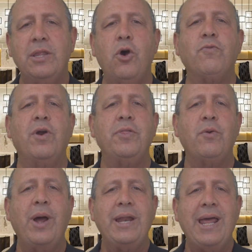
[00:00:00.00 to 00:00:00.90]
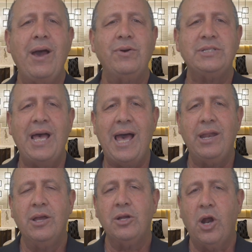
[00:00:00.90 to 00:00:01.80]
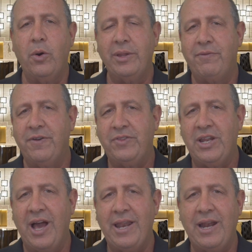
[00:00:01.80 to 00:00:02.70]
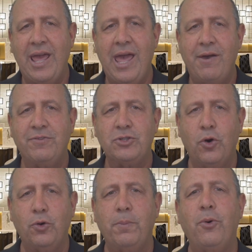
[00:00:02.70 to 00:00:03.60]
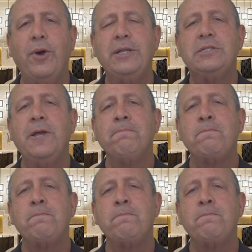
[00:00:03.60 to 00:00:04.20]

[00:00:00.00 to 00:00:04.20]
The over-under right now is at currently 59.5 total points.